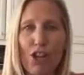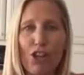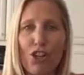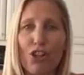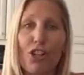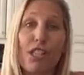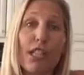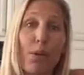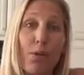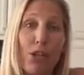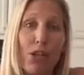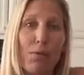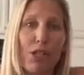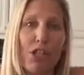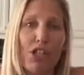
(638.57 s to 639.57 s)
goodies that we're
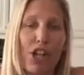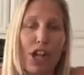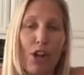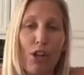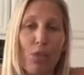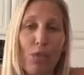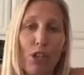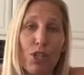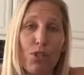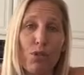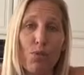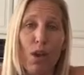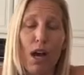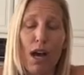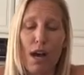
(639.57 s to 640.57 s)
going to be sharing with
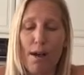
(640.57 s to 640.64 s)
you.